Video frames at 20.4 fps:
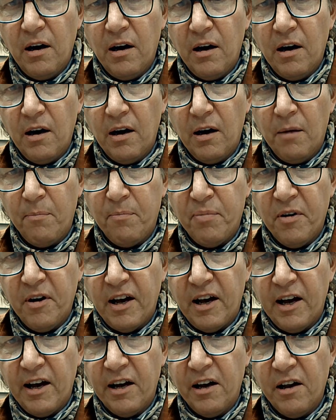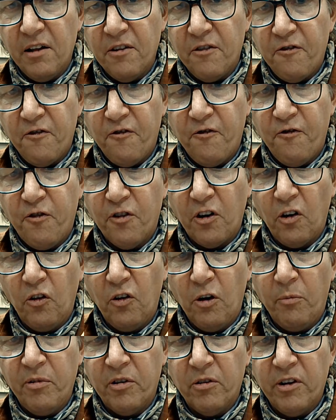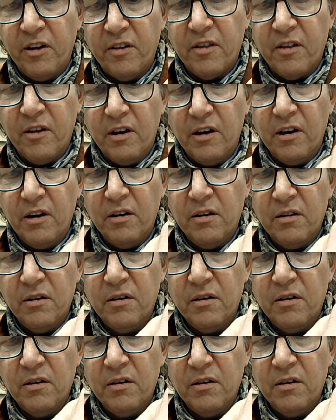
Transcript: up onto the foot a little bit right there,